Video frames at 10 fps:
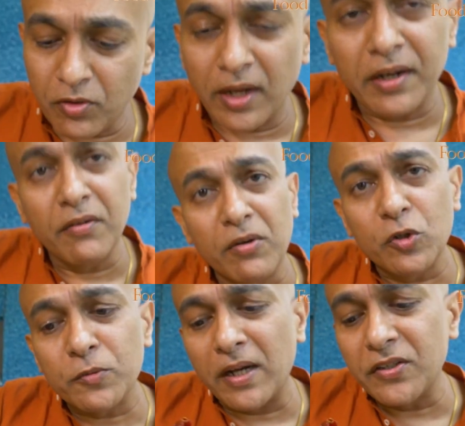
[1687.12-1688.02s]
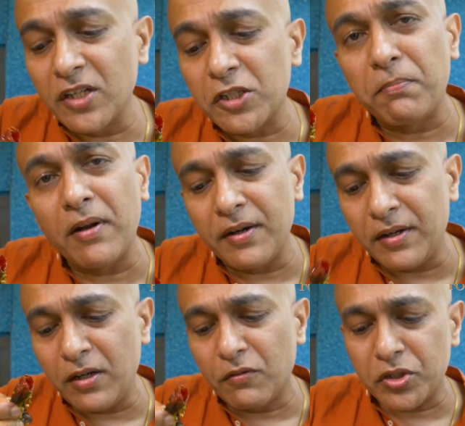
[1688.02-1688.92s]
If you like it even more spicy, there's
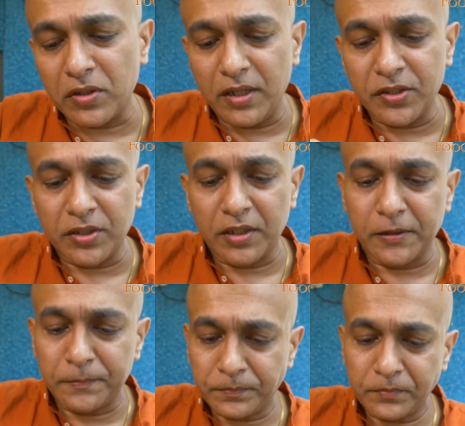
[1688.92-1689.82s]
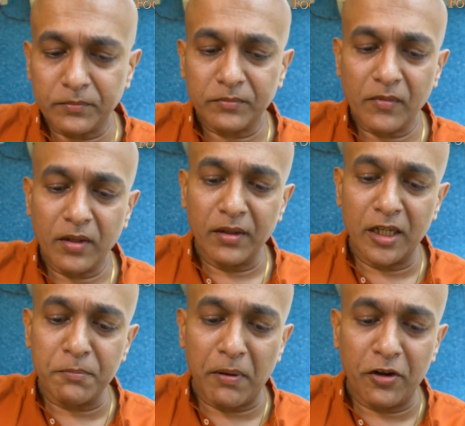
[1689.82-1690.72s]
plenty of chilies here.
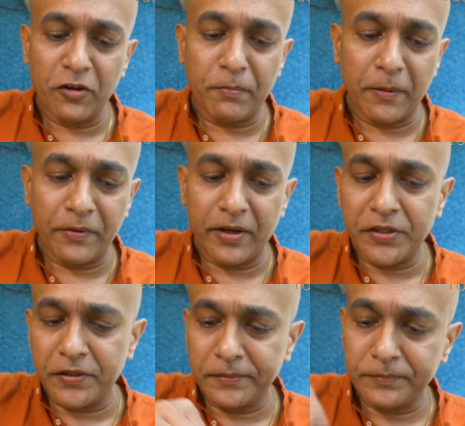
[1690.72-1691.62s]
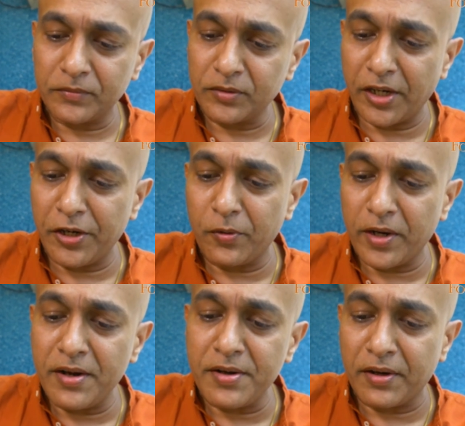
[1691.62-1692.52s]
That's part of the preparation that you
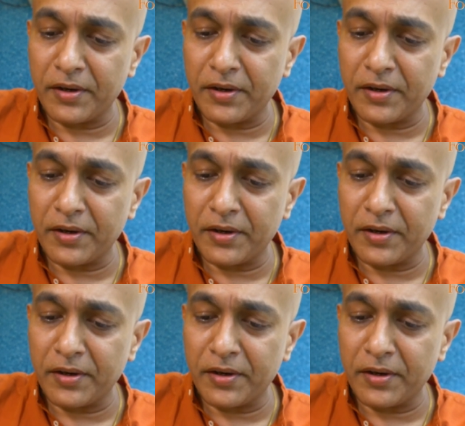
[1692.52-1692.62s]
can